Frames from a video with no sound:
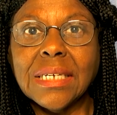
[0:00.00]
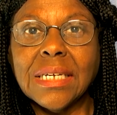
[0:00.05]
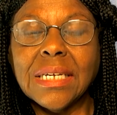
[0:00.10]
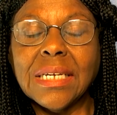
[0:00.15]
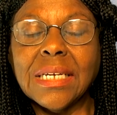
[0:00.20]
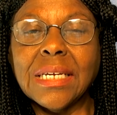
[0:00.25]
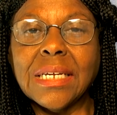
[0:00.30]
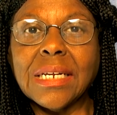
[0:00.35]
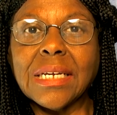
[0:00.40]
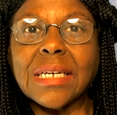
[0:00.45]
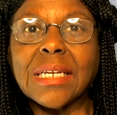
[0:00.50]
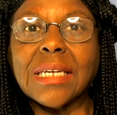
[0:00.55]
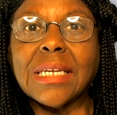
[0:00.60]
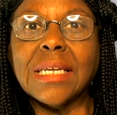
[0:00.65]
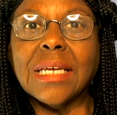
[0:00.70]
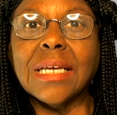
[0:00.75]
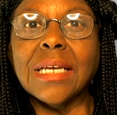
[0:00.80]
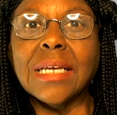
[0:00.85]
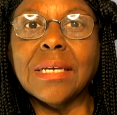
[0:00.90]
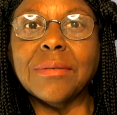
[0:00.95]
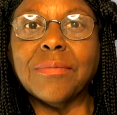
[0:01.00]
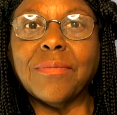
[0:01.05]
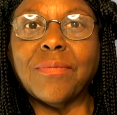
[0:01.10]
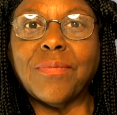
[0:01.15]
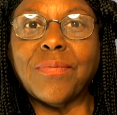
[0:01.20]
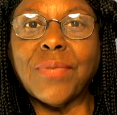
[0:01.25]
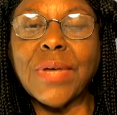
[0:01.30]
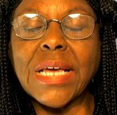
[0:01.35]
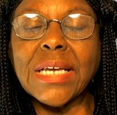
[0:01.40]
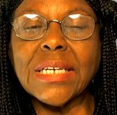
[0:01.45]
It
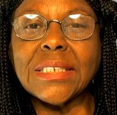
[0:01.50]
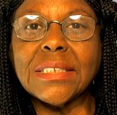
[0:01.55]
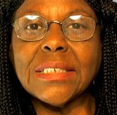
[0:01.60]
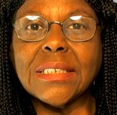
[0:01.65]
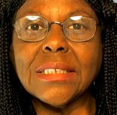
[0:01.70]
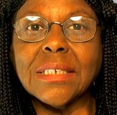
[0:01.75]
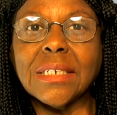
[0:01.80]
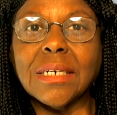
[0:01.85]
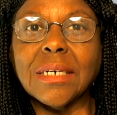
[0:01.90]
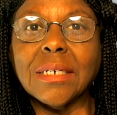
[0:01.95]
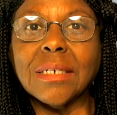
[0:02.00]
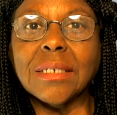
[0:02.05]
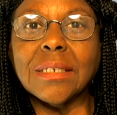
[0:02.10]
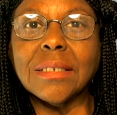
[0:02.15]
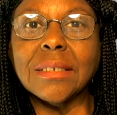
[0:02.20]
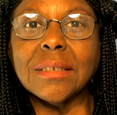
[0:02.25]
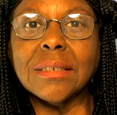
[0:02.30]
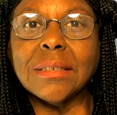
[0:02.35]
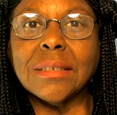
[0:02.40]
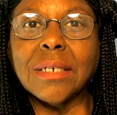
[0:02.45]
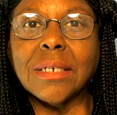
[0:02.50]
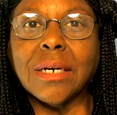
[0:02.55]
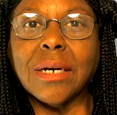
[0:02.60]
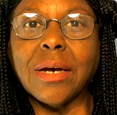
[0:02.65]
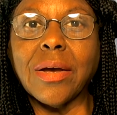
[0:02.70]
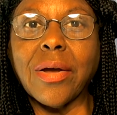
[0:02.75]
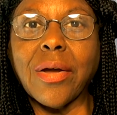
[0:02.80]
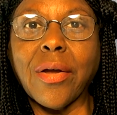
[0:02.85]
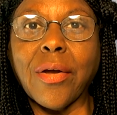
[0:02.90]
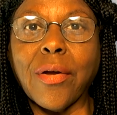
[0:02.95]
affects the
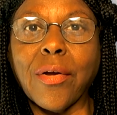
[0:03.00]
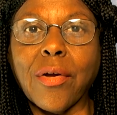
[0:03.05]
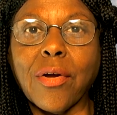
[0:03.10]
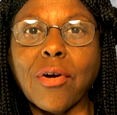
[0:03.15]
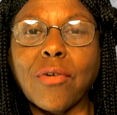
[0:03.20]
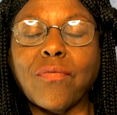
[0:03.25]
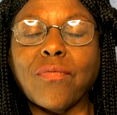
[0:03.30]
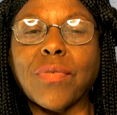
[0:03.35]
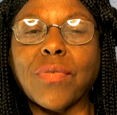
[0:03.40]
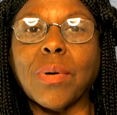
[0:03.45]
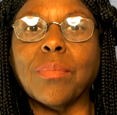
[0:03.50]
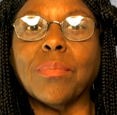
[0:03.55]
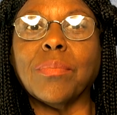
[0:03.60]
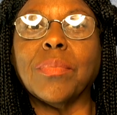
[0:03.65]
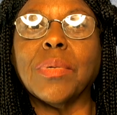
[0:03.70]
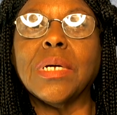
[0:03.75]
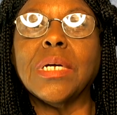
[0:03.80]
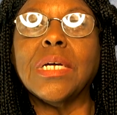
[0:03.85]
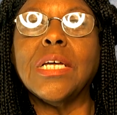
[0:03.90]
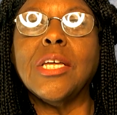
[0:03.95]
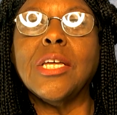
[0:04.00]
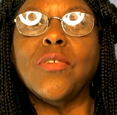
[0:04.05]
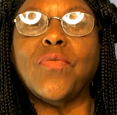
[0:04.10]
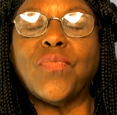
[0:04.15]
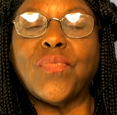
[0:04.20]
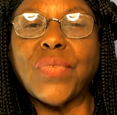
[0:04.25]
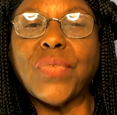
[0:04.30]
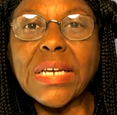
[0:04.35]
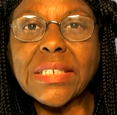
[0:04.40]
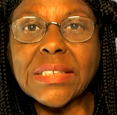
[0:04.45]
air from
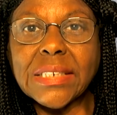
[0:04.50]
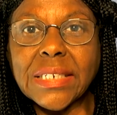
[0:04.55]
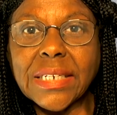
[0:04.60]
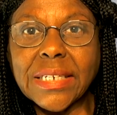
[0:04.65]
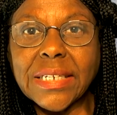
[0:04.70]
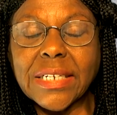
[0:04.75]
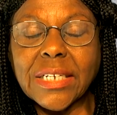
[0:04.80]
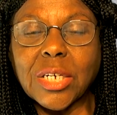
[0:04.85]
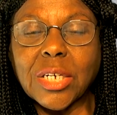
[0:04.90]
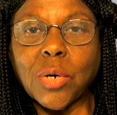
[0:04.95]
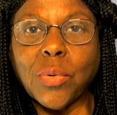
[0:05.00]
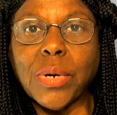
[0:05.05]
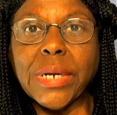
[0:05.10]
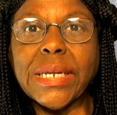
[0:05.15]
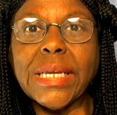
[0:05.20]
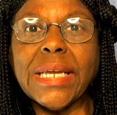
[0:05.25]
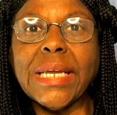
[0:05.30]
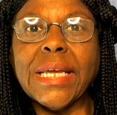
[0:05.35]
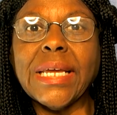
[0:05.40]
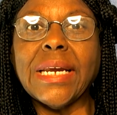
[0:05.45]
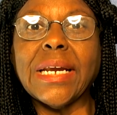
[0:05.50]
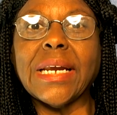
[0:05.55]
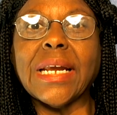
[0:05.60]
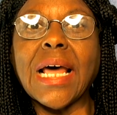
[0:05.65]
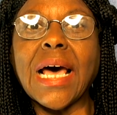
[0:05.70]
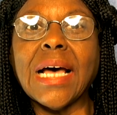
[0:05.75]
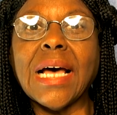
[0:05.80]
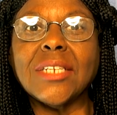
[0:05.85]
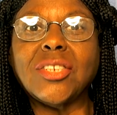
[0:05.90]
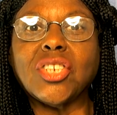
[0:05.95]
effectively going in and
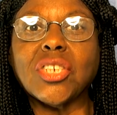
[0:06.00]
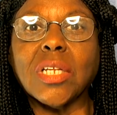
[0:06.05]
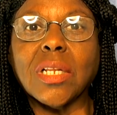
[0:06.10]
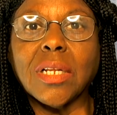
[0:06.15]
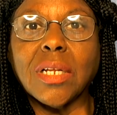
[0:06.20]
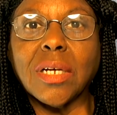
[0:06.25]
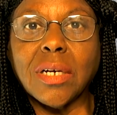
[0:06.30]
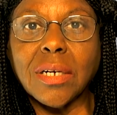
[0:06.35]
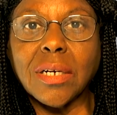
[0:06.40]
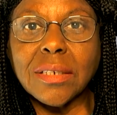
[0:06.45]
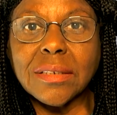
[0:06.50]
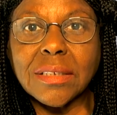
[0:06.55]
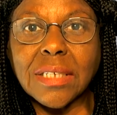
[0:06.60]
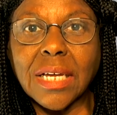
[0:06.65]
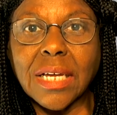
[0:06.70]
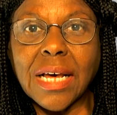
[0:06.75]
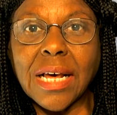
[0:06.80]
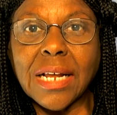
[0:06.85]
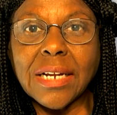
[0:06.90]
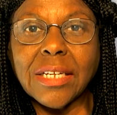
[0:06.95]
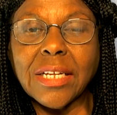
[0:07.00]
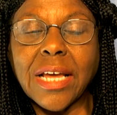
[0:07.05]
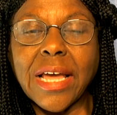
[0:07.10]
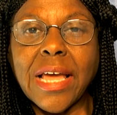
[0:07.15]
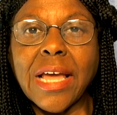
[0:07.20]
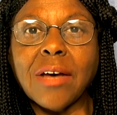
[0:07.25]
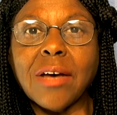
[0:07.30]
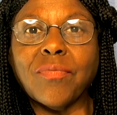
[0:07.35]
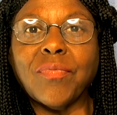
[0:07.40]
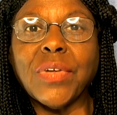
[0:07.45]
out your lungs, out of your
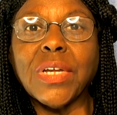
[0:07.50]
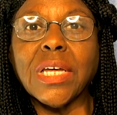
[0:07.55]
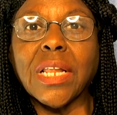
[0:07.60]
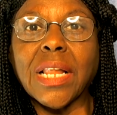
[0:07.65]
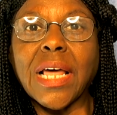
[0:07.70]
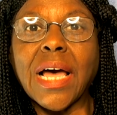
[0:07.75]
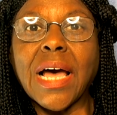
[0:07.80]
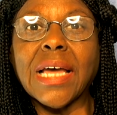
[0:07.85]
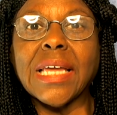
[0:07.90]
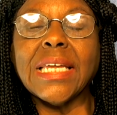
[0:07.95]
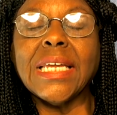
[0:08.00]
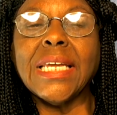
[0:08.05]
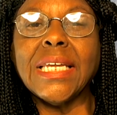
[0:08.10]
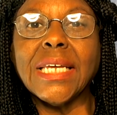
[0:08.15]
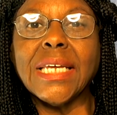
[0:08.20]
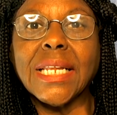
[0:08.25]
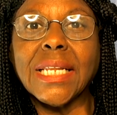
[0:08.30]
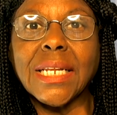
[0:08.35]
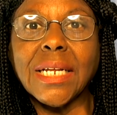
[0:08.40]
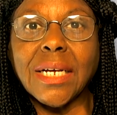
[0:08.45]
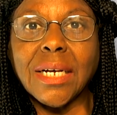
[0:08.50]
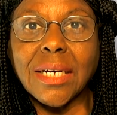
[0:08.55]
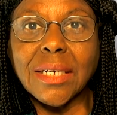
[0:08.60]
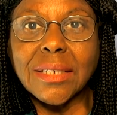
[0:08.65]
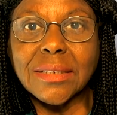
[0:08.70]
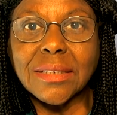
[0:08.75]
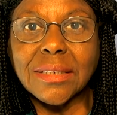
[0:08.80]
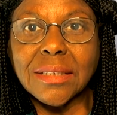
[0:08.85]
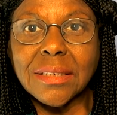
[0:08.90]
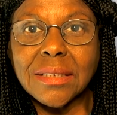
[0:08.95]
alveoli in your
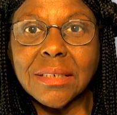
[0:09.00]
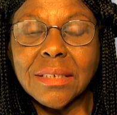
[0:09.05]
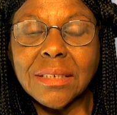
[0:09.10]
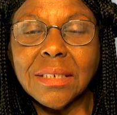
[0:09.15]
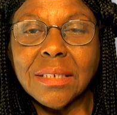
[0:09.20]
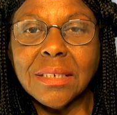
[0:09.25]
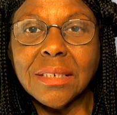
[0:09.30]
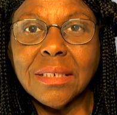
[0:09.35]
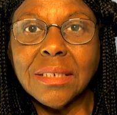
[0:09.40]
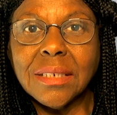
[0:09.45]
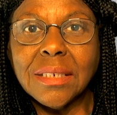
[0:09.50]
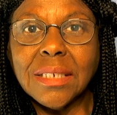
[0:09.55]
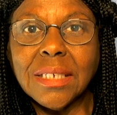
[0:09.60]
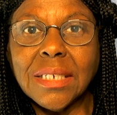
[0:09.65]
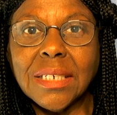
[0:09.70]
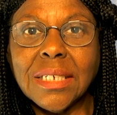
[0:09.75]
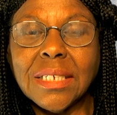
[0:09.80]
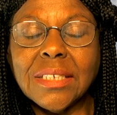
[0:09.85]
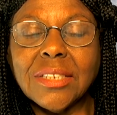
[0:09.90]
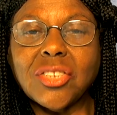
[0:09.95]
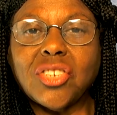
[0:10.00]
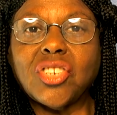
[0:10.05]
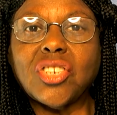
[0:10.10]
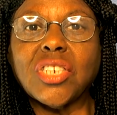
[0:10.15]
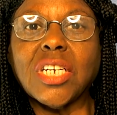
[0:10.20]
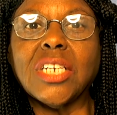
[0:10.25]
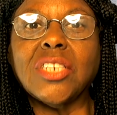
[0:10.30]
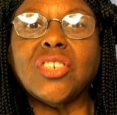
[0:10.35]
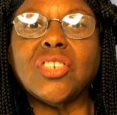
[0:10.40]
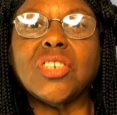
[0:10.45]
lungs, and
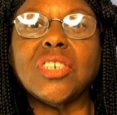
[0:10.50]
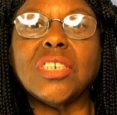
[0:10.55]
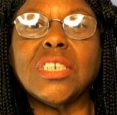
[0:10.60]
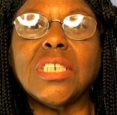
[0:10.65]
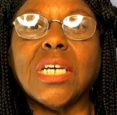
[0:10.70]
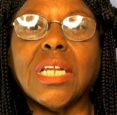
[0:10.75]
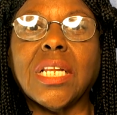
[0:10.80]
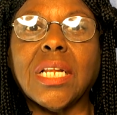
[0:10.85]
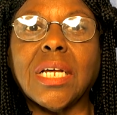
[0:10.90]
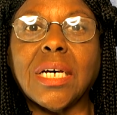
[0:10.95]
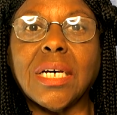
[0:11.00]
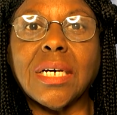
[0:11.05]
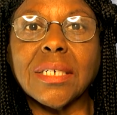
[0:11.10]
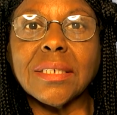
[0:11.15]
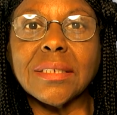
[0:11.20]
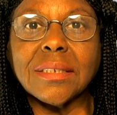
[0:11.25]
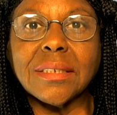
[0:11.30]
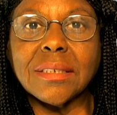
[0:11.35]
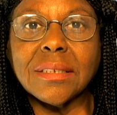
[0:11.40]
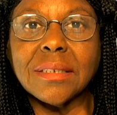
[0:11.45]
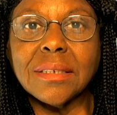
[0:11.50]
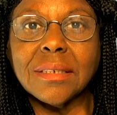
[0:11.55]
exchanging in your lungs